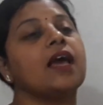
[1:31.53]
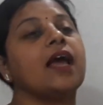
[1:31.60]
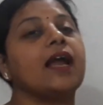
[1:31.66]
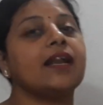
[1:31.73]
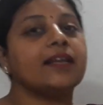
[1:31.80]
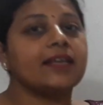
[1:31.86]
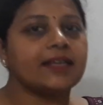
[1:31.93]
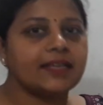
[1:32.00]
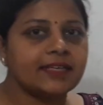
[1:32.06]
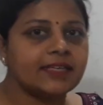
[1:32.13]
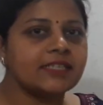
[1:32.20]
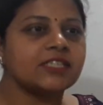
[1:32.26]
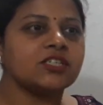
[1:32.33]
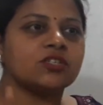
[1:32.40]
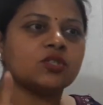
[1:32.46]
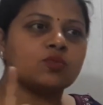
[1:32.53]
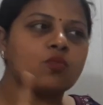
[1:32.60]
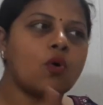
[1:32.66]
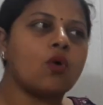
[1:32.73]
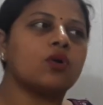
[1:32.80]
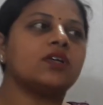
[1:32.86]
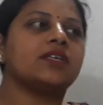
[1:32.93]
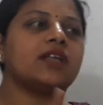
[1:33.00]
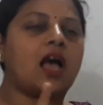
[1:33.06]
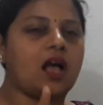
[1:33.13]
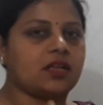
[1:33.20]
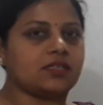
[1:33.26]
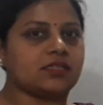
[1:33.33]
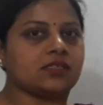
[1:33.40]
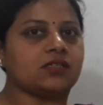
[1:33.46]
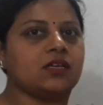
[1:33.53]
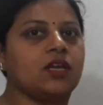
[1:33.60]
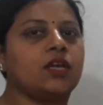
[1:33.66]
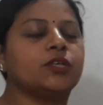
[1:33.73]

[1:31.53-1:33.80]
and each small task